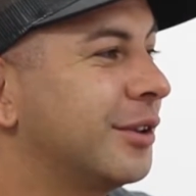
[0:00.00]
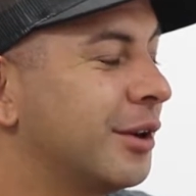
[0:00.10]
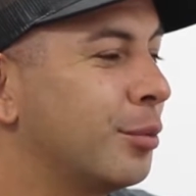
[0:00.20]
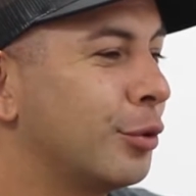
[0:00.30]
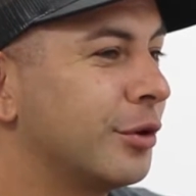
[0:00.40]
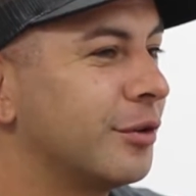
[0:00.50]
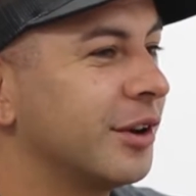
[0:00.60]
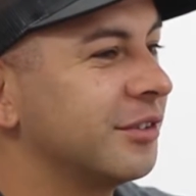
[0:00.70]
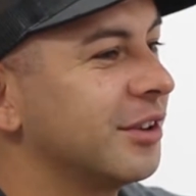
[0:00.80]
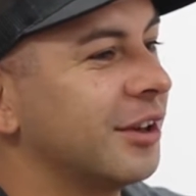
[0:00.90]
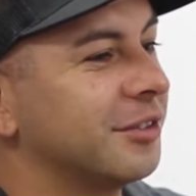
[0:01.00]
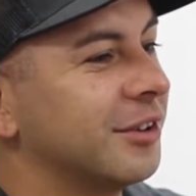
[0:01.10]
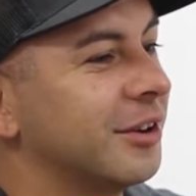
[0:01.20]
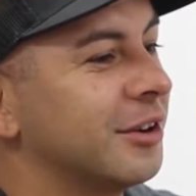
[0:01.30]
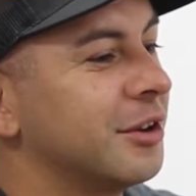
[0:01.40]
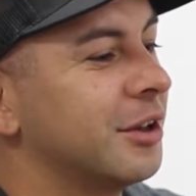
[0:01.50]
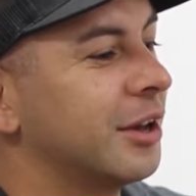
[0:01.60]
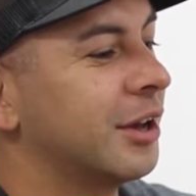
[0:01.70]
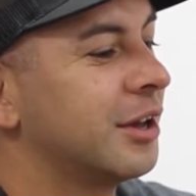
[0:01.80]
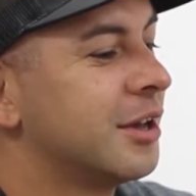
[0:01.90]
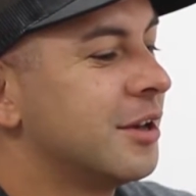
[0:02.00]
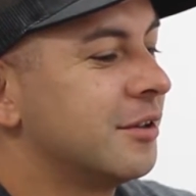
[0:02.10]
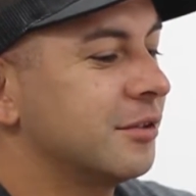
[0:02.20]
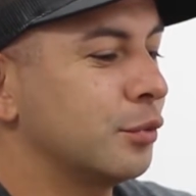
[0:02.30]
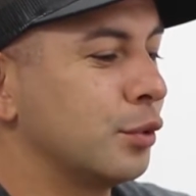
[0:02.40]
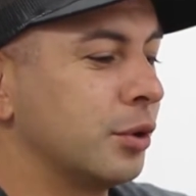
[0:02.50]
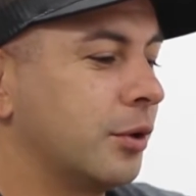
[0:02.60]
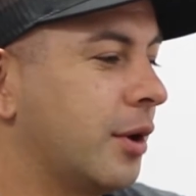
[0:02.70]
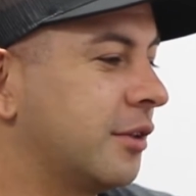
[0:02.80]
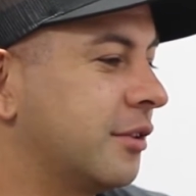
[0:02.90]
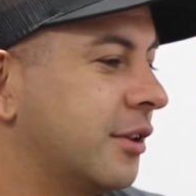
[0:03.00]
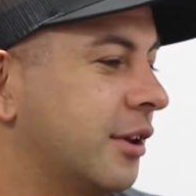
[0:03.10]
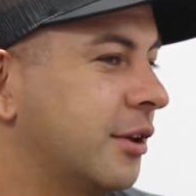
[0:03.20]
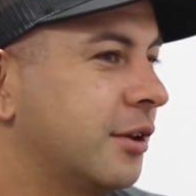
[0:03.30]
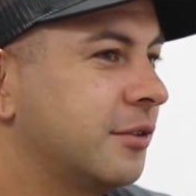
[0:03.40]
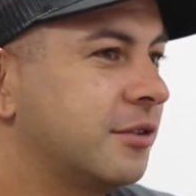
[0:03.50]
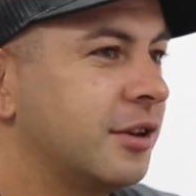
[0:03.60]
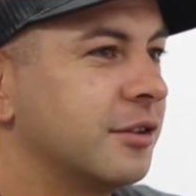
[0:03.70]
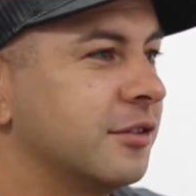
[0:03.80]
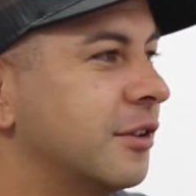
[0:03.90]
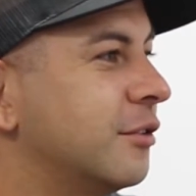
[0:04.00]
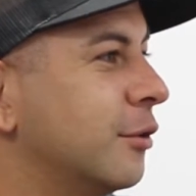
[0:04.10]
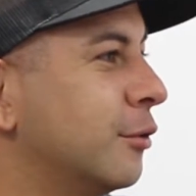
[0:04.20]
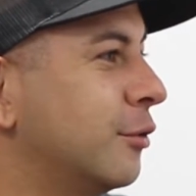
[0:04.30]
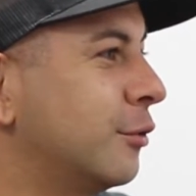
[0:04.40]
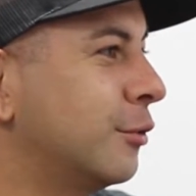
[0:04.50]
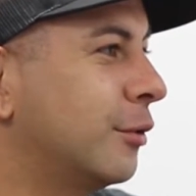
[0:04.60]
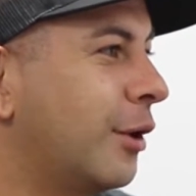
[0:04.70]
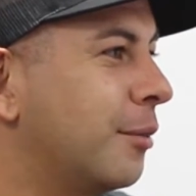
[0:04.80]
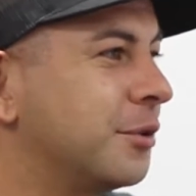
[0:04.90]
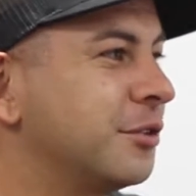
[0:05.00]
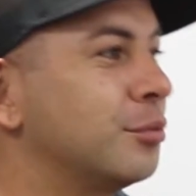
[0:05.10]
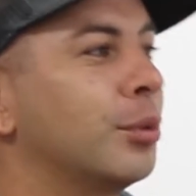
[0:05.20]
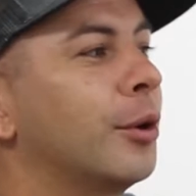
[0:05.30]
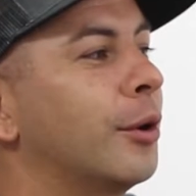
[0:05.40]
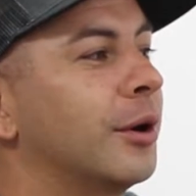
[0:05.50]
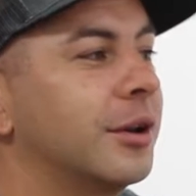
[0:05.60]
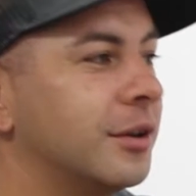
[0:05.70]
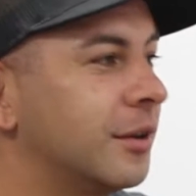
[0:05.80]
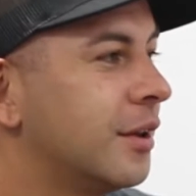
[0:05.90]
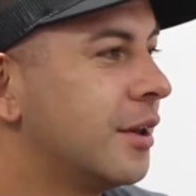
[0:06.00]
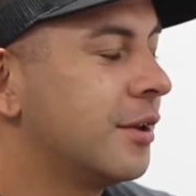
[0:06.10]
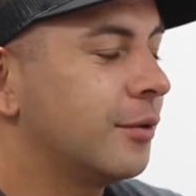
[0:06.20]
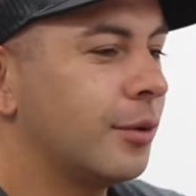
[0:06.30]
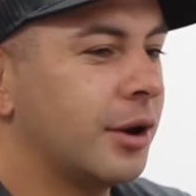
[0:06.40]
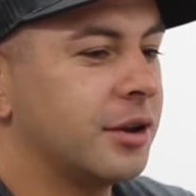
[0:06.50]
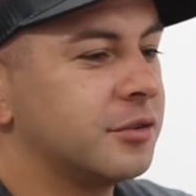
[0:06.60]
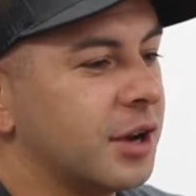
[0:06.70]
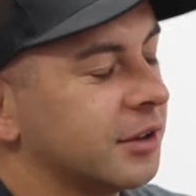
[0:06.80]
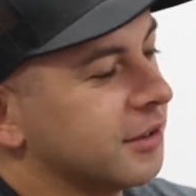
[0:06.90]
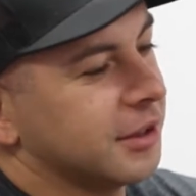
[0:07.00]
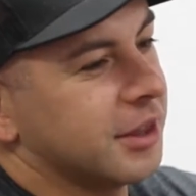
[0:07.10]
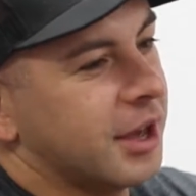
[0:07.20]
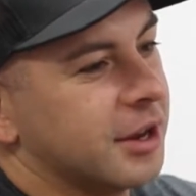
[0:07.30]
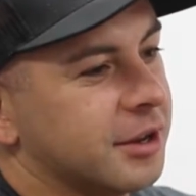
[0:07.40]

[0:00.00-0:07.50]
Yeah, born and raised out there, and so we would go out to like San Jacinto to Competition Park and ride at tracks like that.